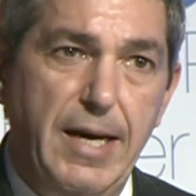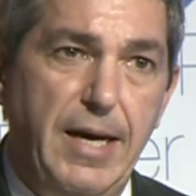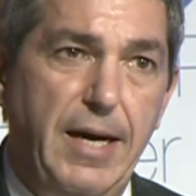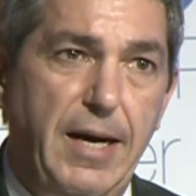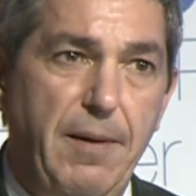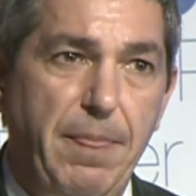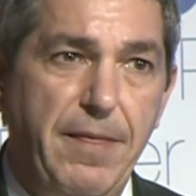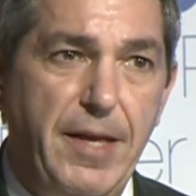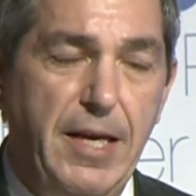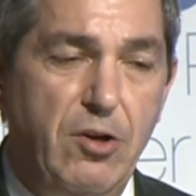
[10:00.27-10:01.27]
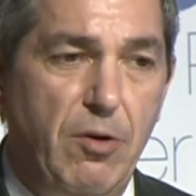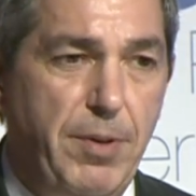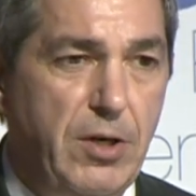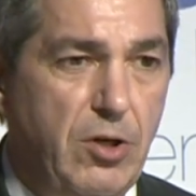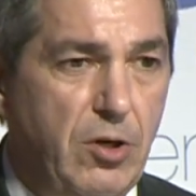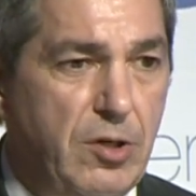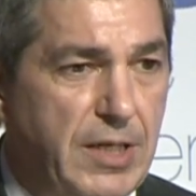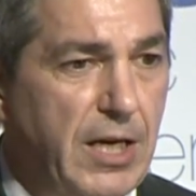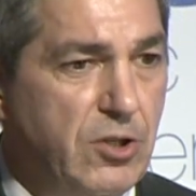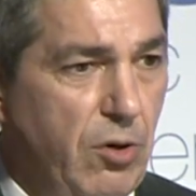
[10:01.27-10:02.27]
Um, the European Union
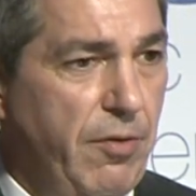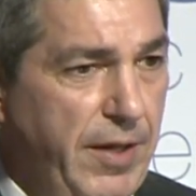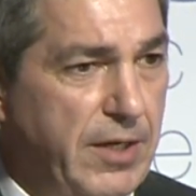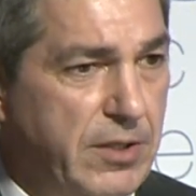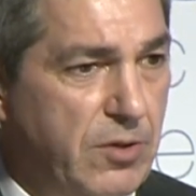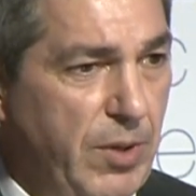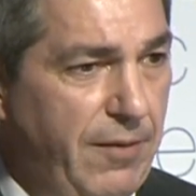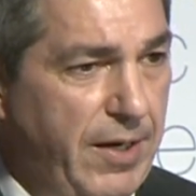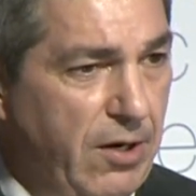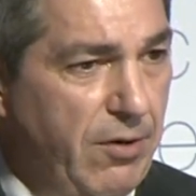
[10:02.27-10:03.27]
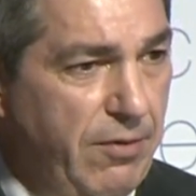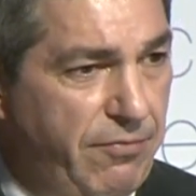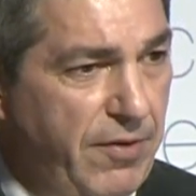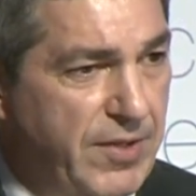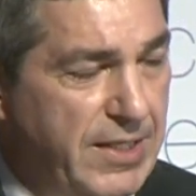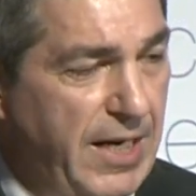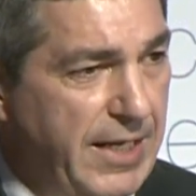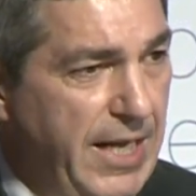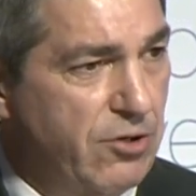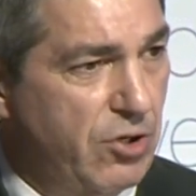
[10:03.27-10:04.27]
does all this. We have one hundred fifty
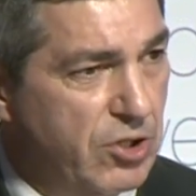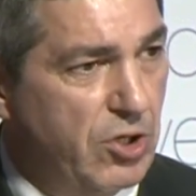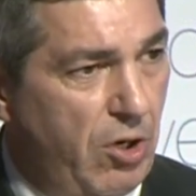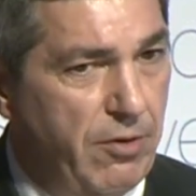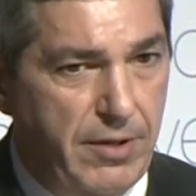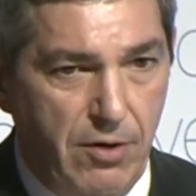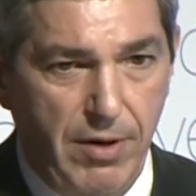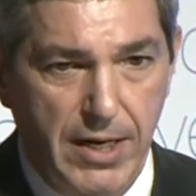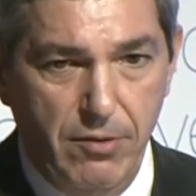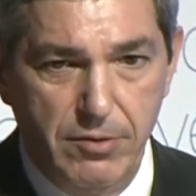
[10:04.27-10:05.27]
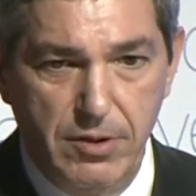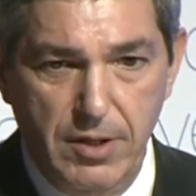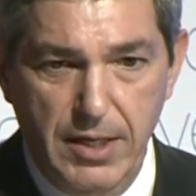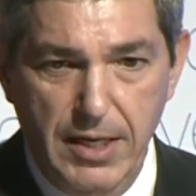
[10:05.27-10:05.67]
delegations on the ground